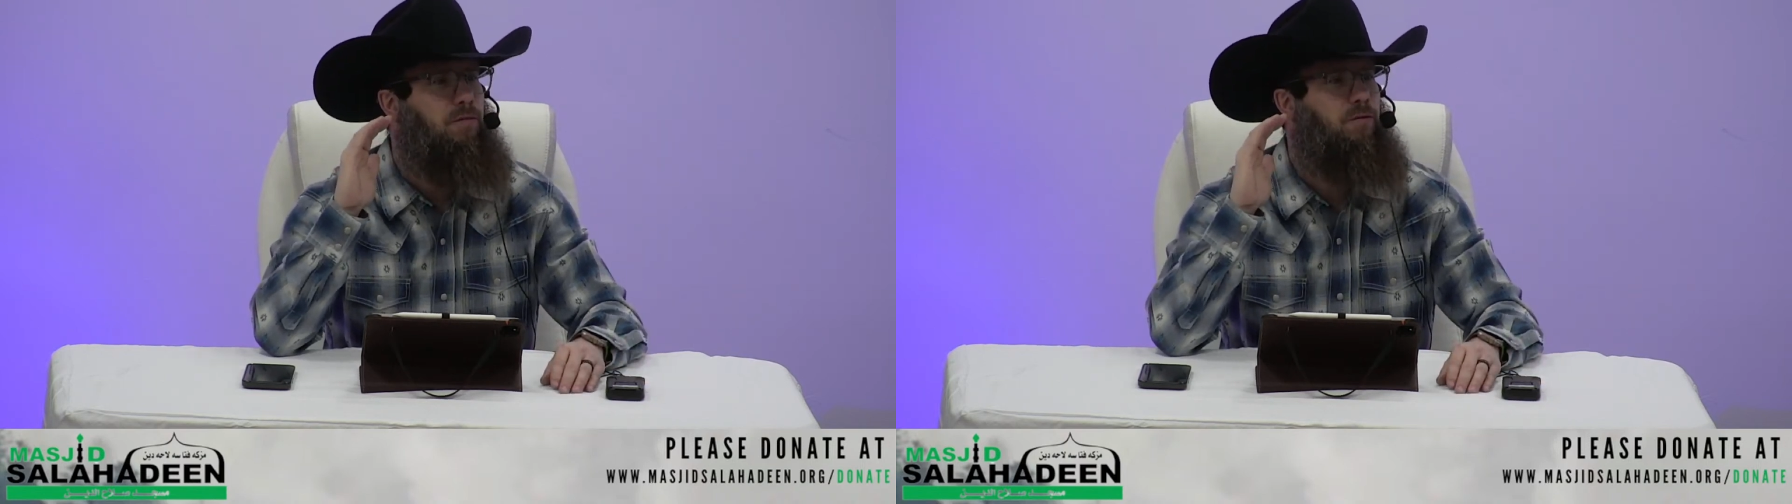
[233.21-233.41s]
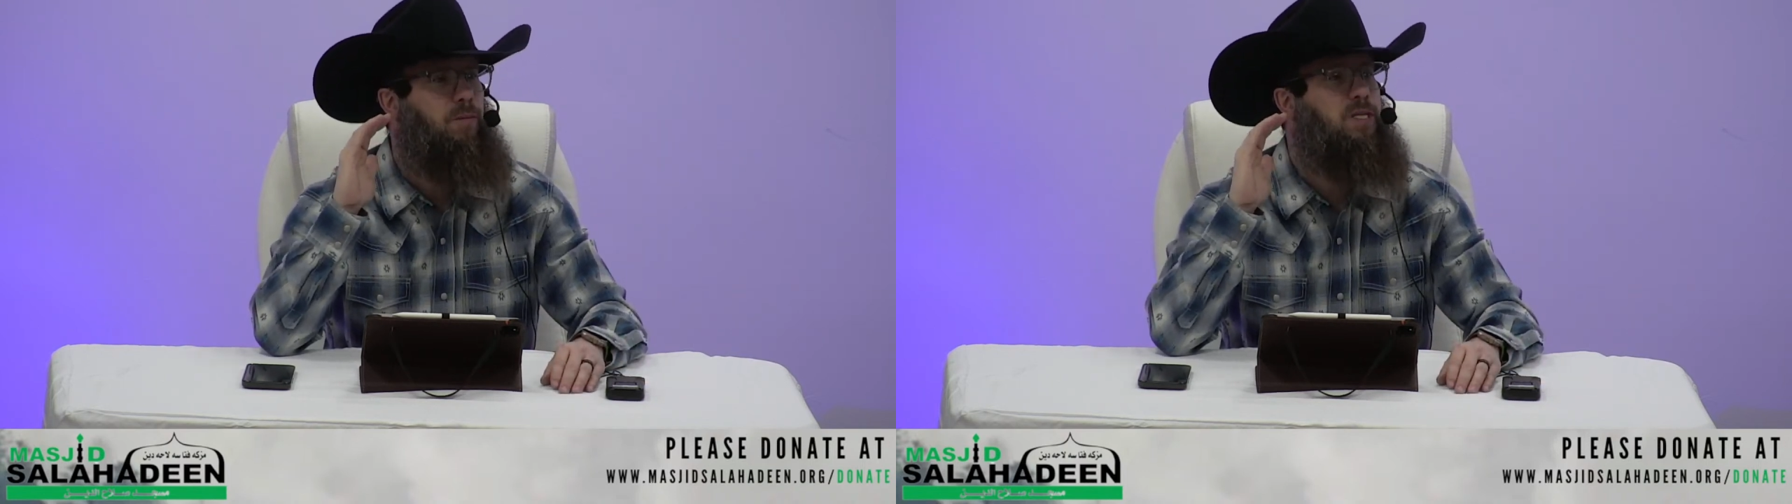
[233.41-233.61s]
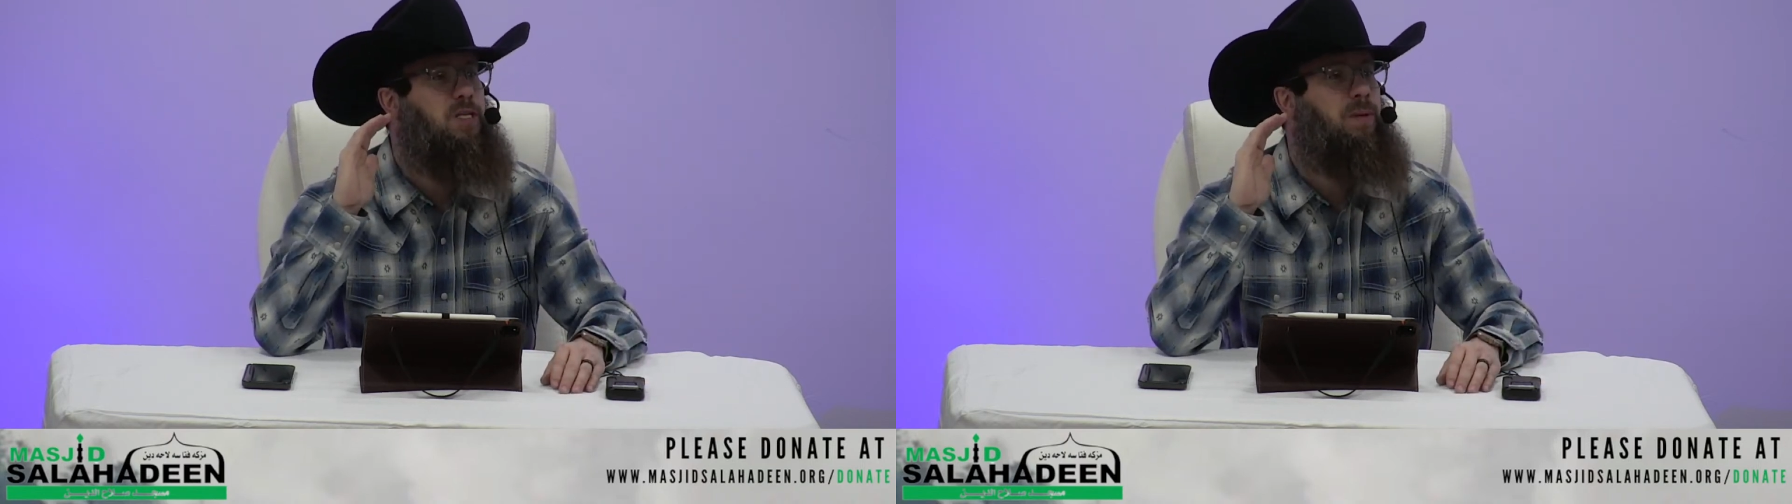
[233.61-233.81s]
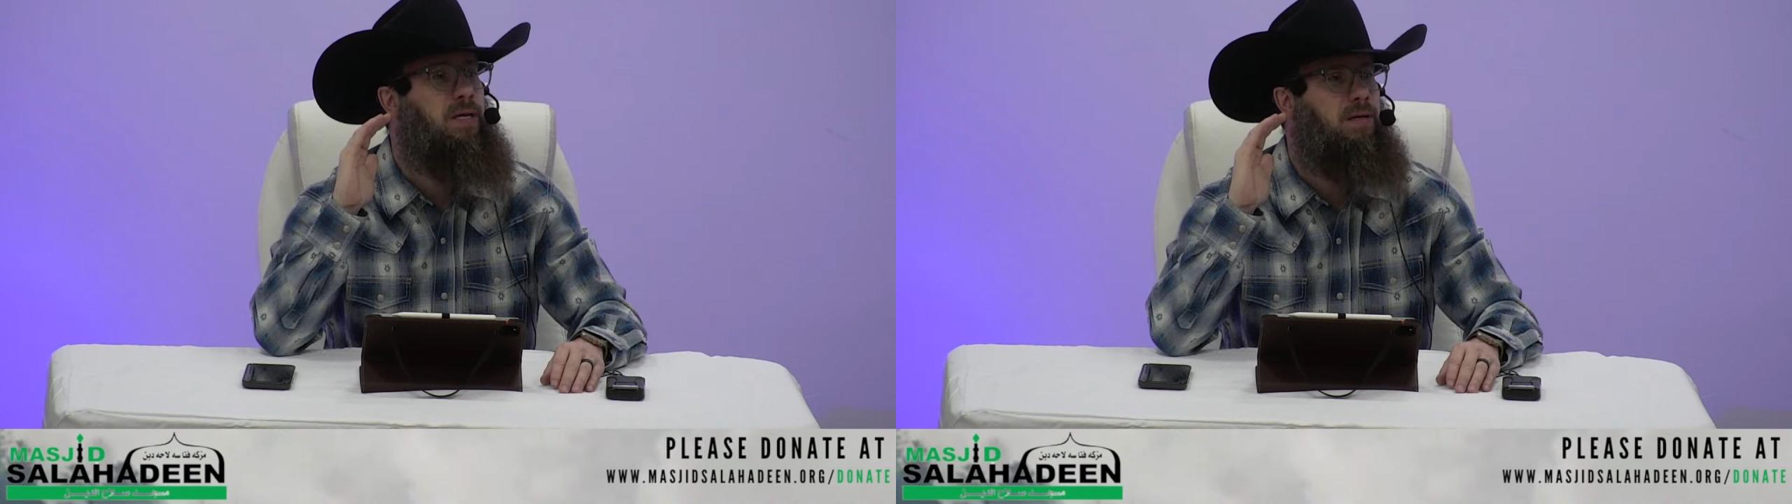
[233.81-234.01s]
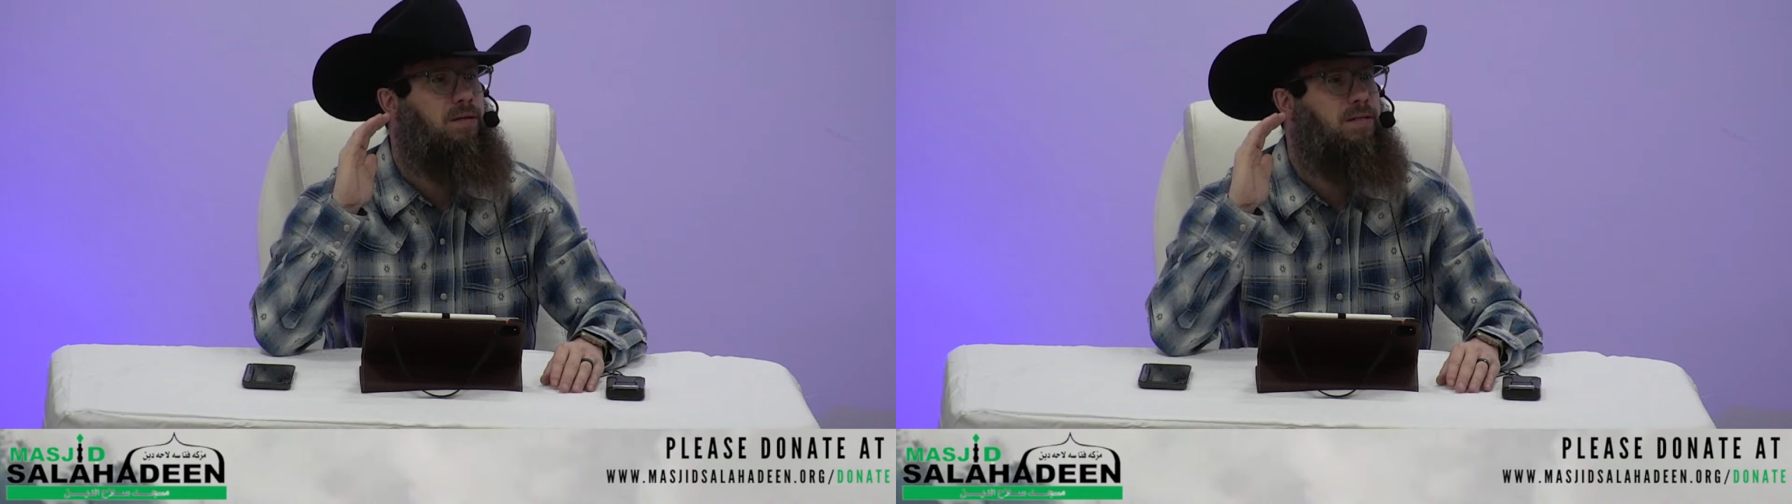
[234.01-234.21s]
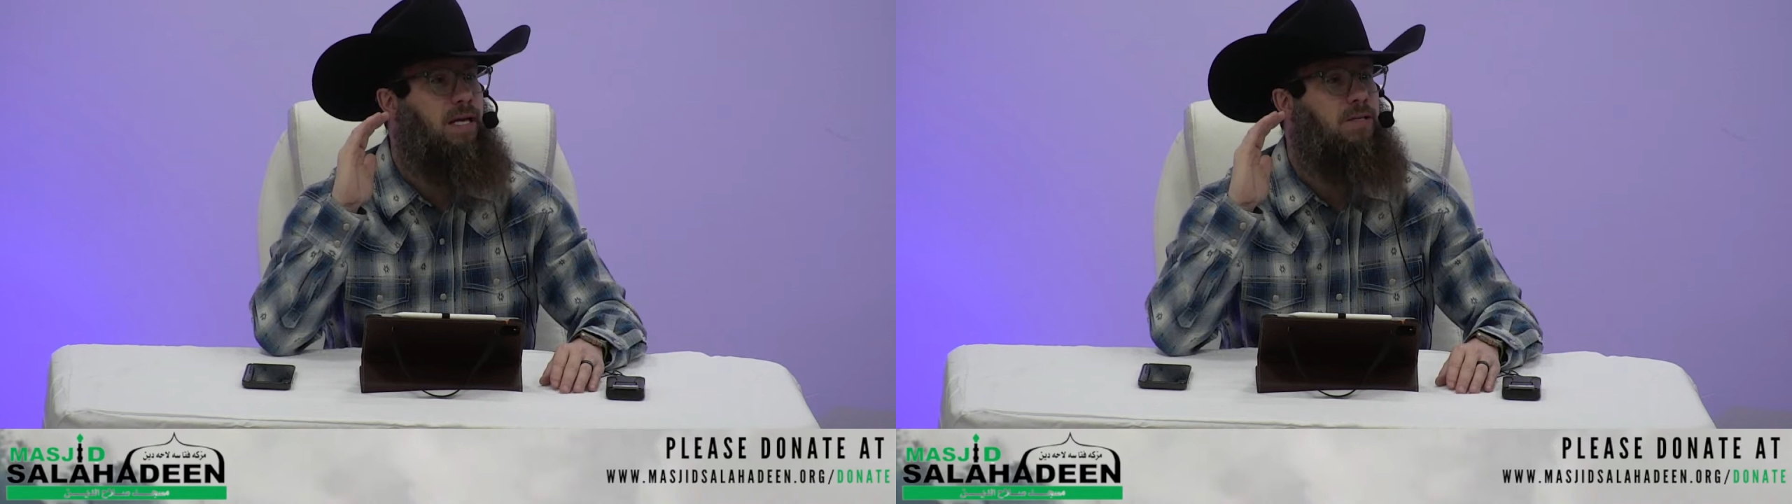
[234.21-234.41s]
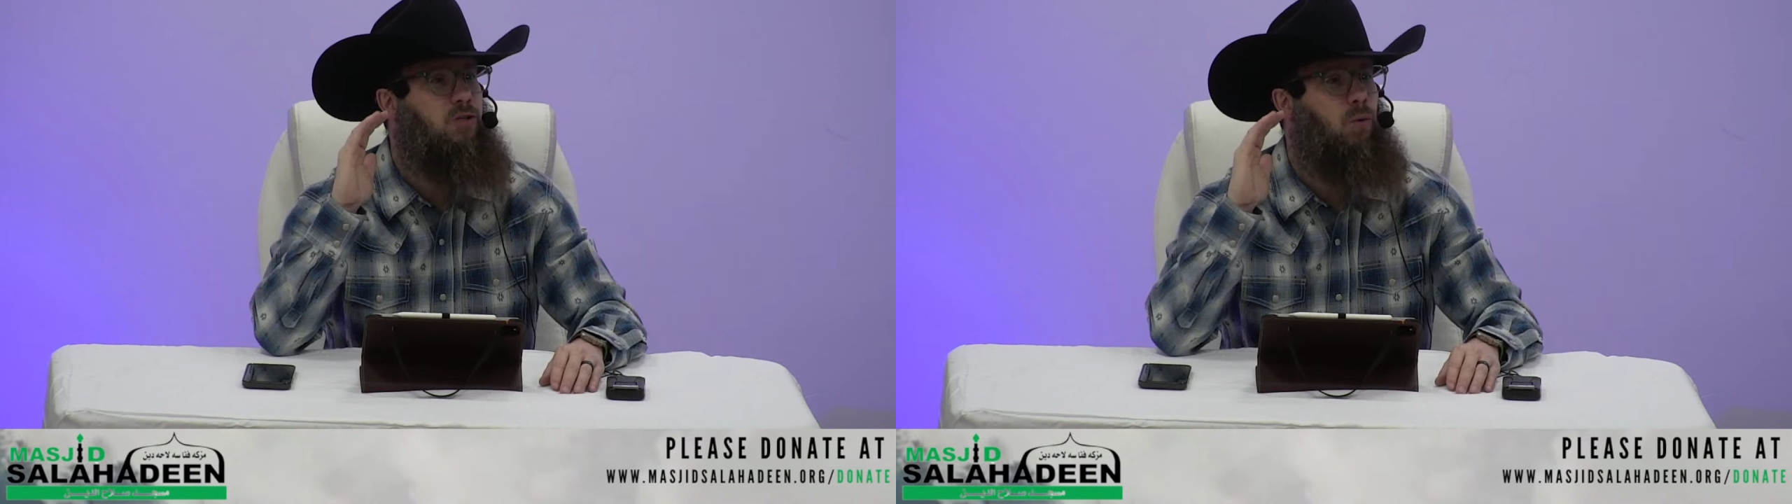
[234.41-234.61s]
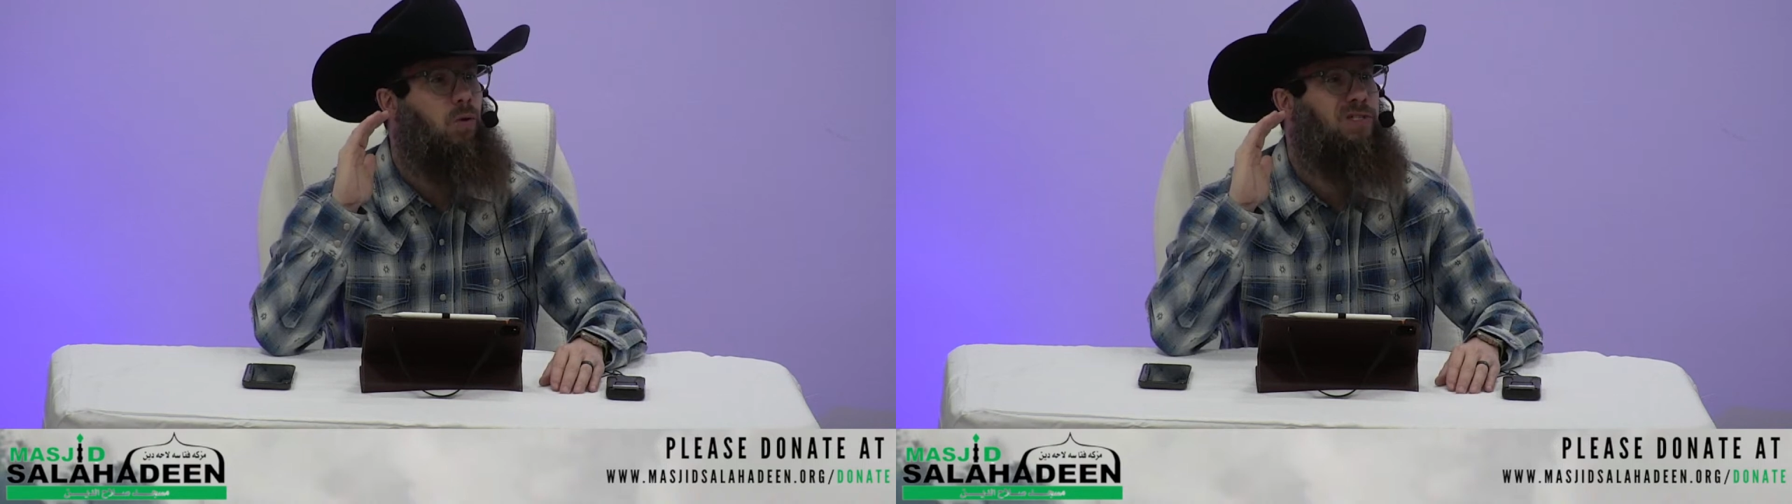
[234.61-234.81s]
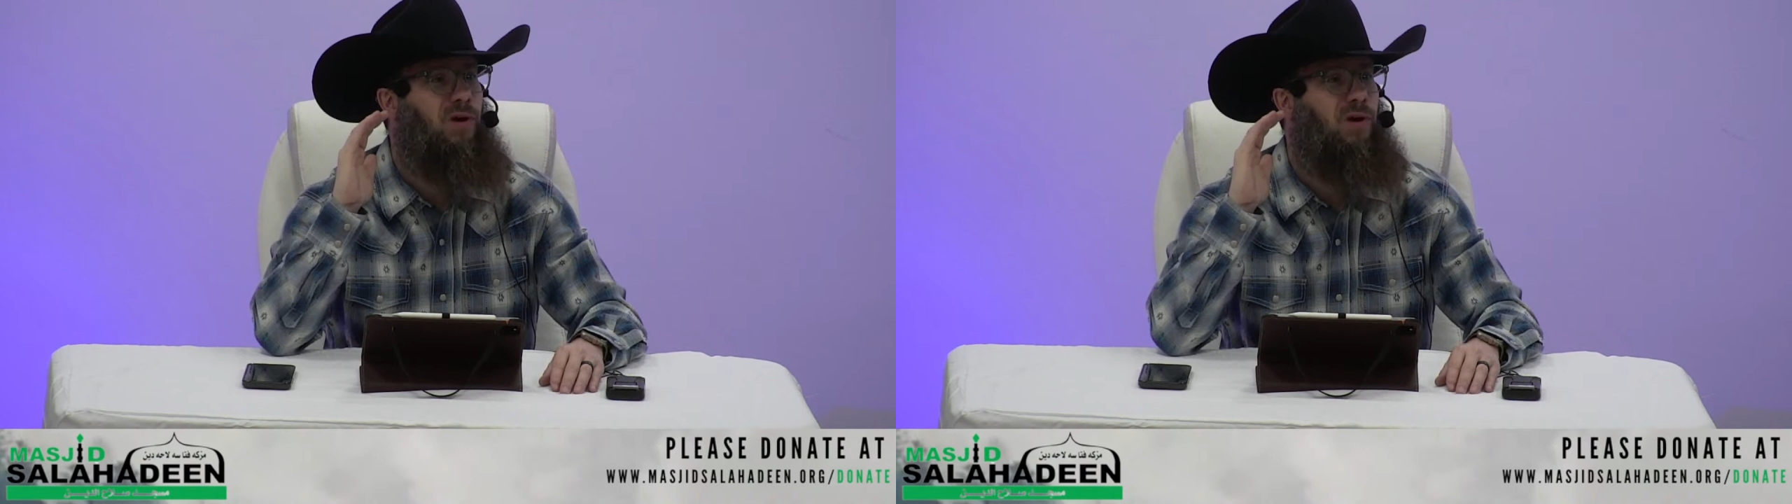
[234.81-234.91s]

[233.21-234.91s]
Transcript: from spears and swords